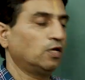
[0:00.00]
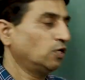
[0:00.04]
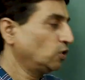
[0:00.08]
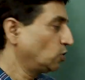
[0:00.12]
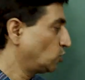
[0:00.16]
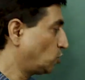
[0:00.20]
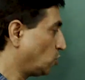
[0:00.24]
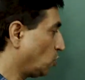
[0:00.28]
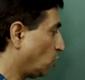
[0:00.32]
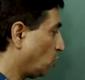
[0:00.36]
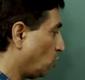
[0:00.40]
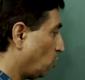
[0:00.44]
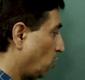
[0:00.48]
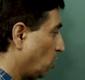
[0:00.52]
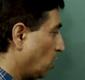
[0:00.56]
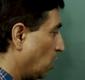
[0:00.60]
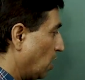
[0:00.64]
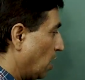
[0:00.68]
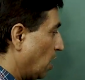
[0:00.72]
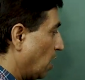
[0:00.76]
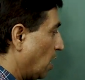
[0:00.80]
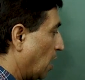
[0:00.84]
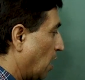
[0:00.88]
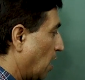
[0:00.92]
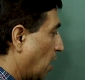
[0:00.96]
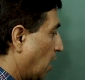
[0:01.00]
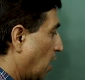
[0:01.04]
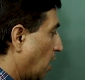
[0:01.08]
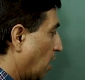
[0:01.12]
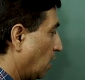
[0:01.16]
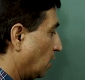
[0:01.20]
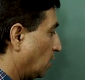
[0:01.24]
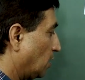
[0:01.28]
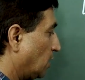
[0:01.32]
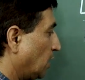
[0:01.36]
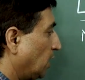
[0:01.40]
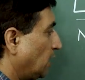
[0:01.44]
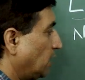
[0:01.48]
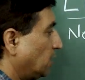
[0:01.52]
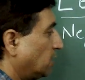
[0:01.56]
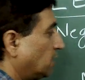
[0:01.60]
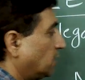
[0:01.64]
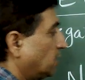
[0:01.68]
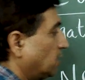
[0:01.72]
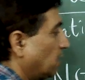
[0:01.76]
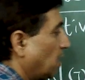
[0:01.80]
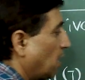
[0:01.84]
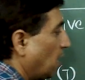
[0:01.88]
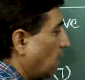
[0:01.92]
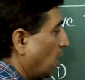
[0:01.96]
So, all
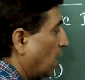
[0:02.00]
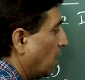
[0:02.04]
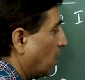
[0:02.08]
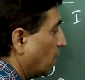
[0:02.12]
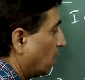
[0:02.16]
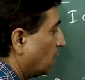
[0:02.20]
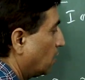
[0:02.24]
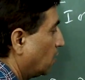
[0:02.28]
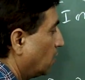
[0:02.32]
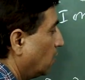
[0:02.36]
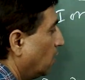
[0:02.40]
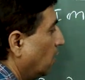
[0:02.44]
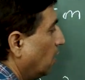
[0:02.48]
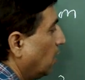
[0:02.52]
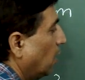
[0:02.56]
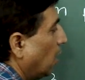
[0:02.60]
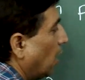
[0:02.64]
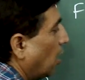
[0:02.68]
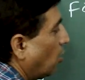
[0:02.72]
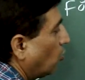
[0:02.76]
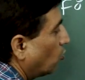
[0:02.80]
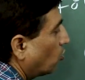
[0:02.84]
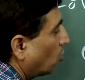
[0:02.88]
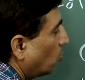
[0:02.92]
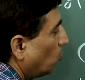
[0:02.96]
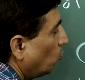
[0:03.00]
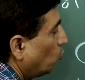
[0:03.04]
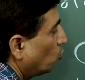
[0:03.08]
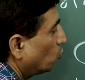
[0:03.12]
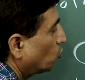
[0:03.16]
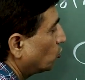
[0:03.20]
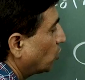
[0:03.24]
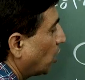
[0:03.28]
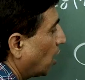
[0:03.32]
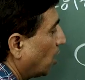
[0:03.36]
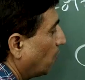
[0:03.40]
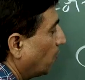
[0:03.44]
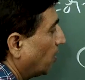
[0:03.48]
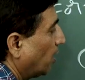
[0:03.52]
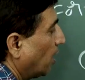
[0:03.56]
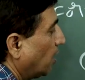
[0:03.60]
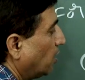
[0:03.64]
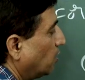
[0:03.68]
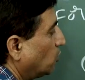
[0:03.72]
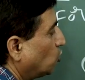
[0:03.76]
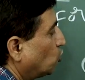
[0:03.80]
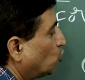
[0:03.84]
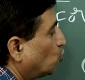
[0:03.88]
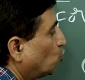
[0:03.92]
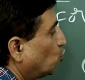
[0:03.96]
these are outermost orbital
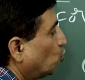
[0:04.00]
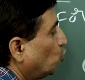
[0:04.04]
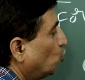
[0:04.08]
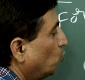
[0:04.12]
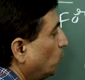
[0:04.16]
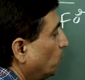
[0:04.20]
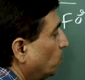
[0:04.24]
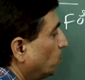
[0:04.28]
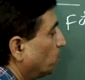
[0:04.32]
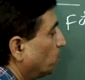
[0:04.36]
is 2.